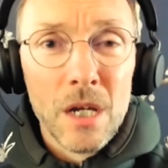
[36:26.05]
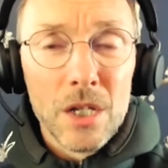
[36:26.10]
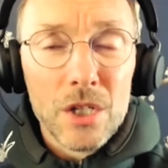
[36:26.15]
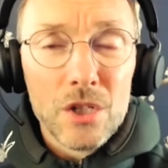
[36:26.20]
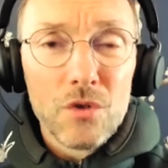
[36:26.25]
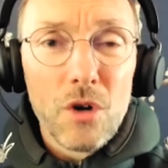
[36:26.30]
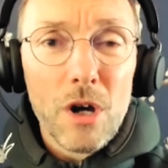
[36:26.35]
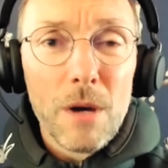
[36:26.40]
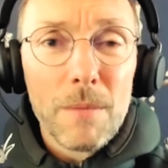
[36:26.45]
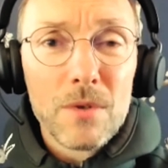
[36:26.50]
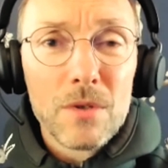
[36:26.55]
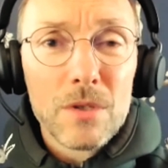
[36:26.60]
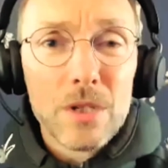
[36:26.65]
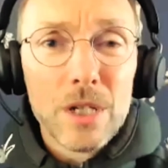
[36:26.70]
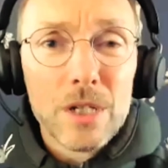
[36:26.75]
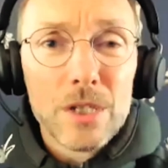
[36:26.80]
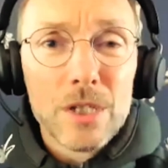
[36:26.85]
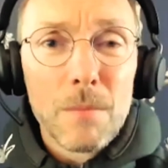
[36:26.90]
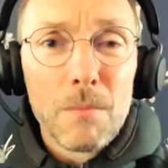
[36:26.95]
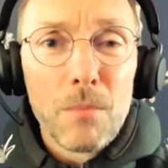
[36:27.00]
So
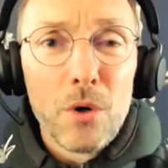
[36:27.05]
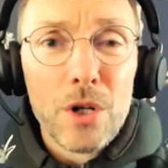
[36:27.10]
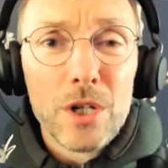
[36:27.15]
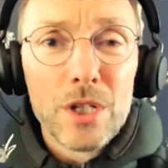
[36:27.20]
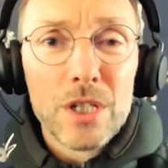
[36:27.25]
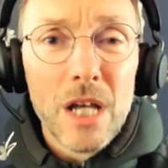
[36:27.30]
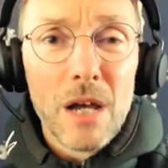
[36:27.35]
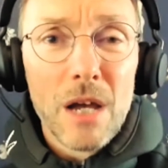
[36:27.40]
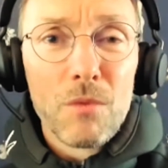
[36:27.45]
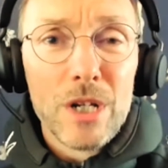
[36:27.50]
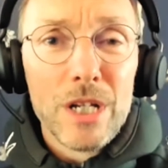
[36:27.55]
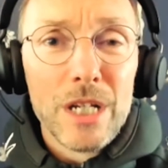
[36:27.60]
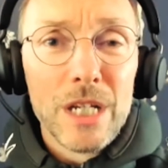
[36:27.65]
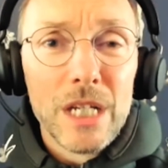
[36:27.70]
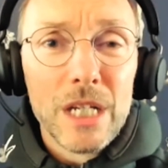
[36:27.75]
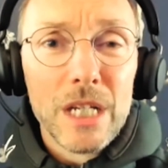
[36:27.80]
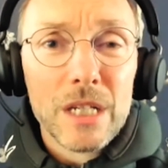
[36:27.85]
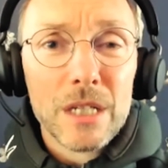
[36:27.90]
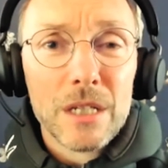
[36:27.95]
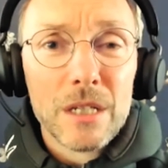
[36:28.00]
obviously at some point in time we
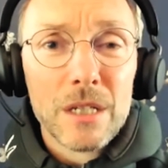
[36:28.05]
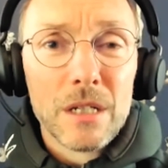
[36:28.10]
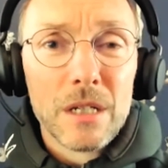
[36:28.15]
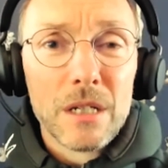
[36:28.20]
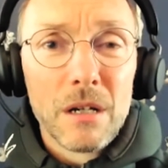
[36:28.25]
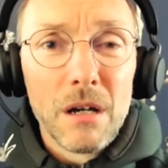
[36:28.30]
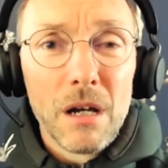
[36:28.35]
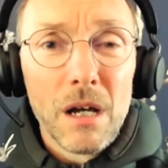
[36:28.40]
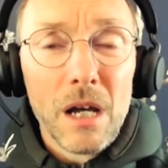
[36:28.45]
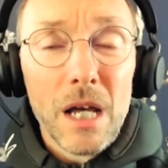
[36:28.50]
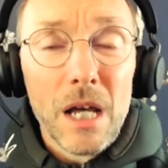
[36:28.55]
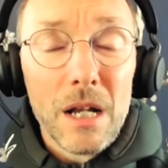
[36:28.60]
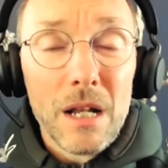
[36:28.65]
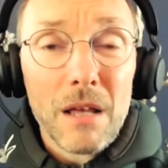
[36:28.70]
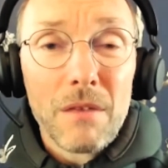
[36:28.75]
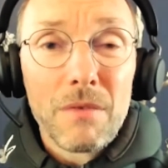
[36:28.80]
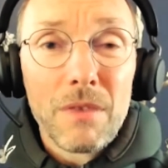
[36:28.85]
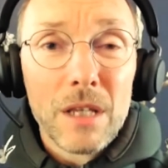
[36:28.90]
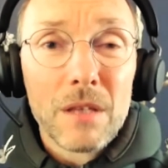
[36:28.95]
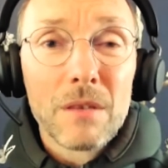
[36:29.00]
need, and
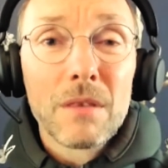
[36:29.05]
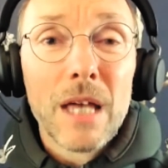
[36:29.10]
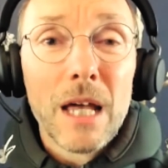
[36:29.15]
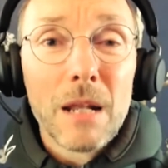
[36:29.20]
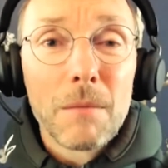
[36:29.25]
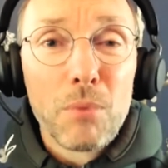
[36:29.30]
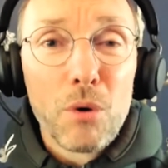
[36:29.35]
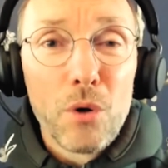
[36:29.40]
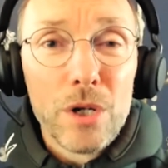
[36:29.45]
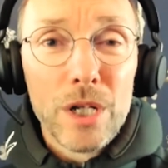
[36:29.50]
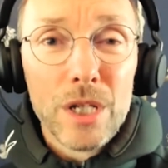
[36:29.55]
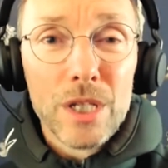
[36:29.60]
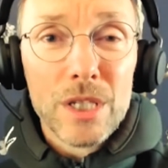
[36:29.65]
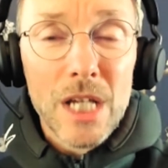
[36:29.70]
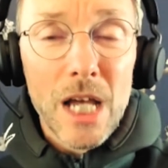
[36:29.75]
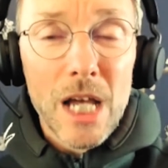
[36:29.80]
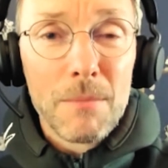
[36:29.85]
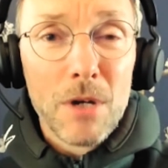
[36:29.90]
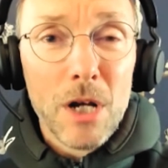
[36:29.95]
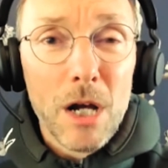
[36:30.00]
I think that point in
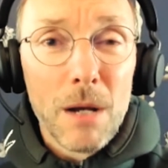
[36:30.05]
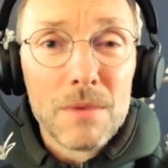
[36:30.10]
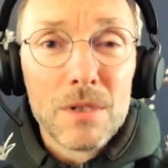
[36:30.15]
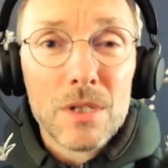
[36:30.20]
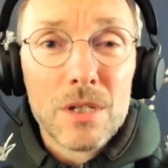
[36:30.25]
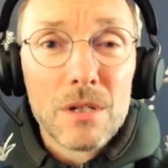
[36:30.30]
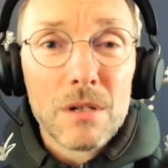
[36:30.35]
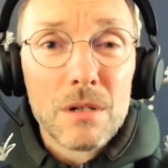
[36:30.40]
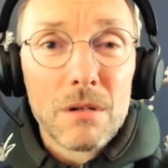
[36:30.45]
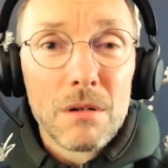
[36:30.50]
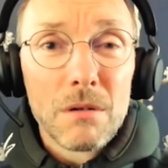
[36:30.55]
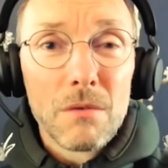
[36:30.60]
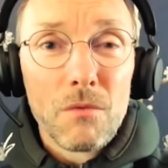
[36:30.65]
time comes